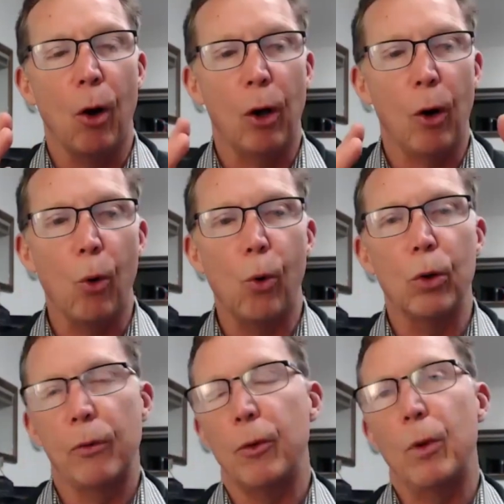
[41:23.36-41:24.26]
All of
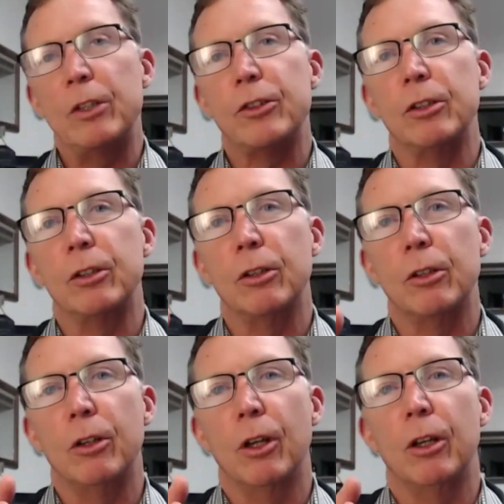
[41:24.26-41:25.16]
the Western
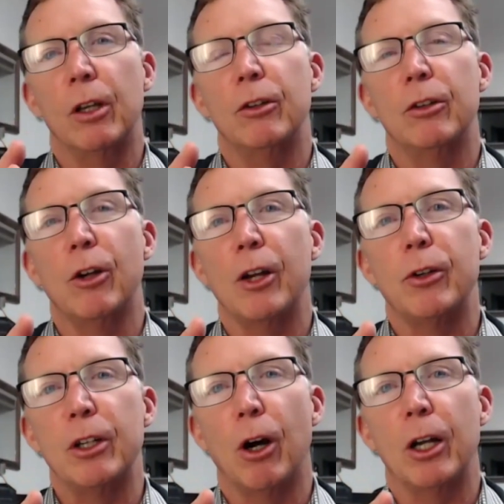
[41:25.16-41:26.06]
dietary
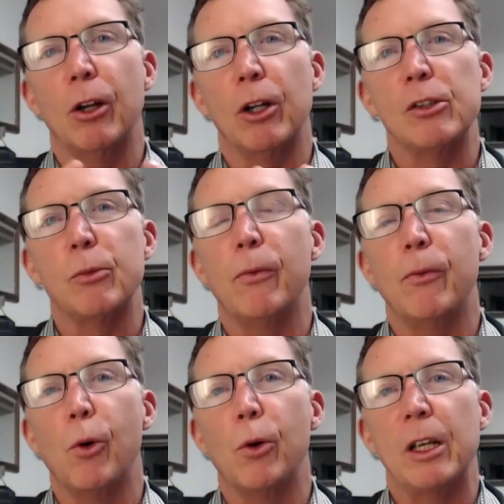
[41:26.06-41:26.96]
guidelines were
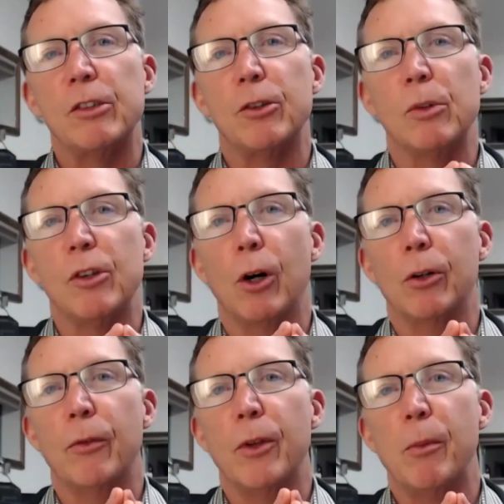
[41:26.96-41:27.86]
formed as a result of
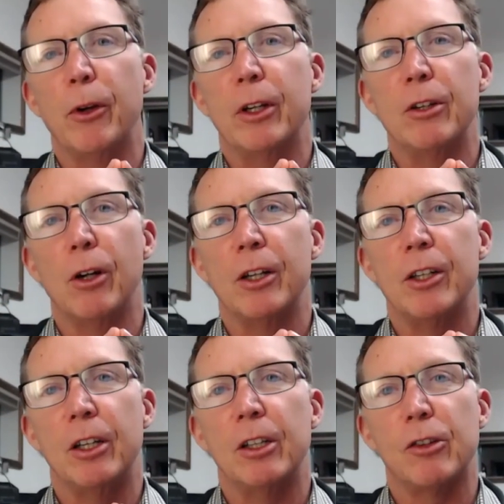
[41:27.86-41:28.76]
the American
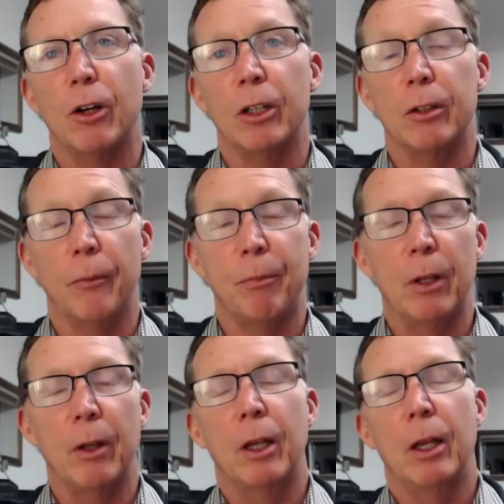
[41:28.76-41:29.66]
Dietetics
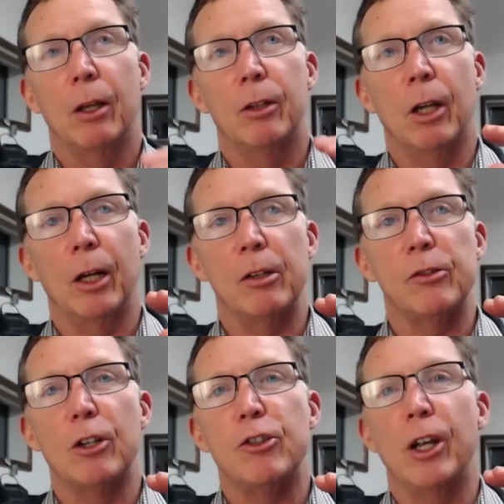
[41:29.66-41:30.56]

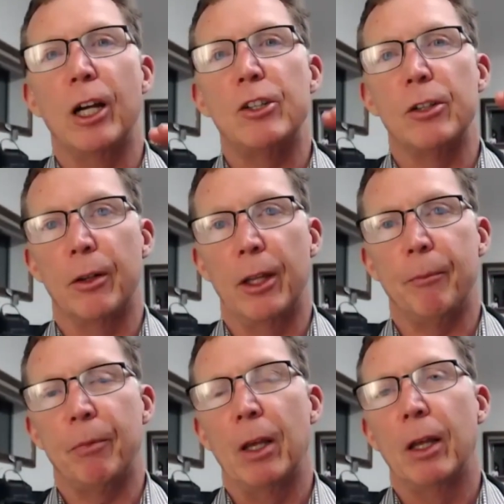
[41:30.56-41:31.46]
Association.
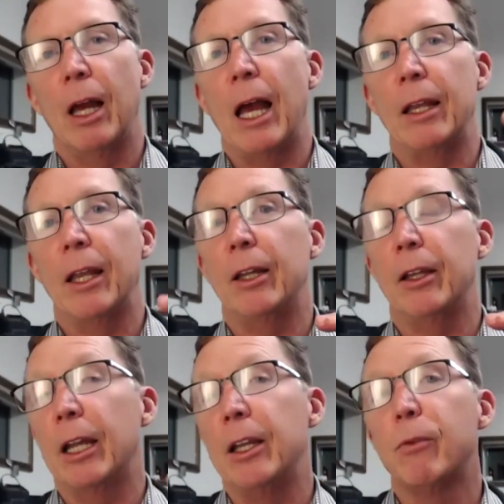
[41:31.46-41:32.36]
And that
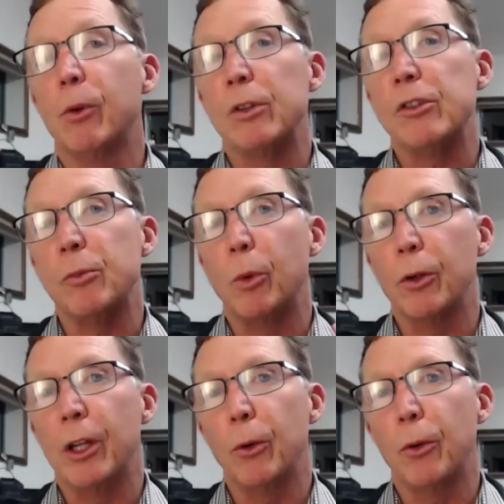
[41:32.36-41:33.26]
influences World
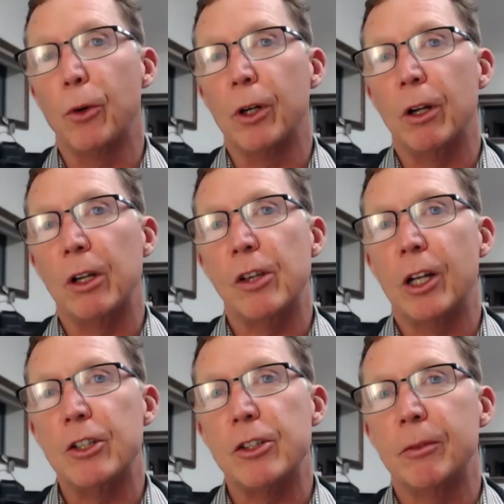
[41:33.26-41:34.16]
Health Organization,